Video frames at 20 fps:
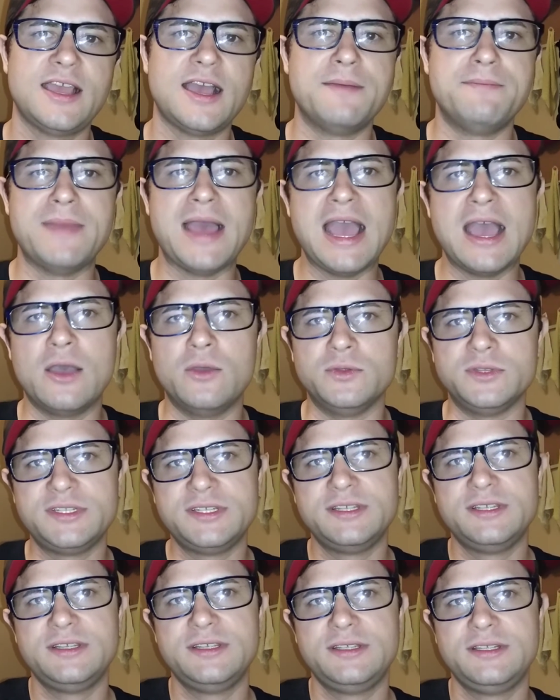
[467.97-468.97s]
amount
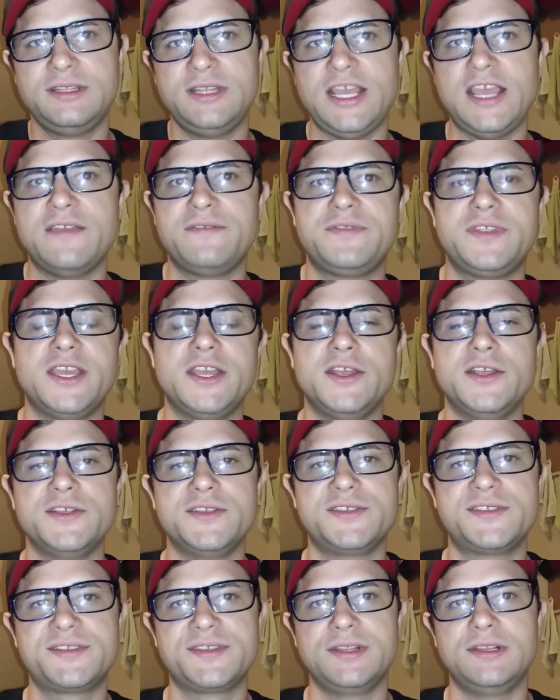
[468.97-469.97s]
if
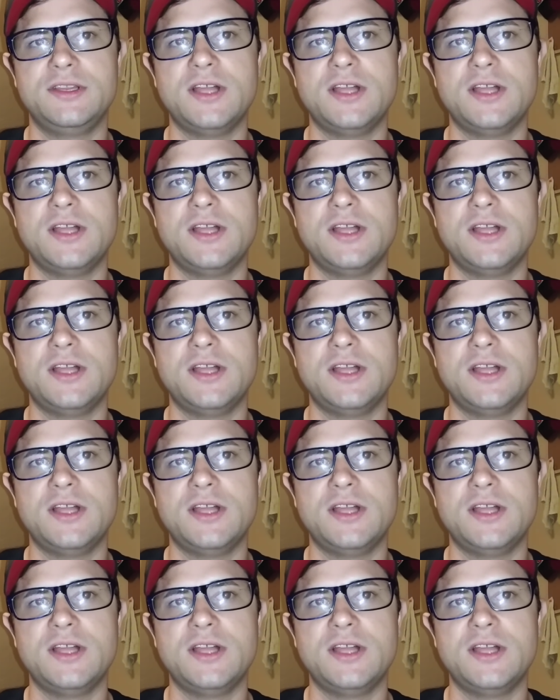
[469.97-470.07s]
there's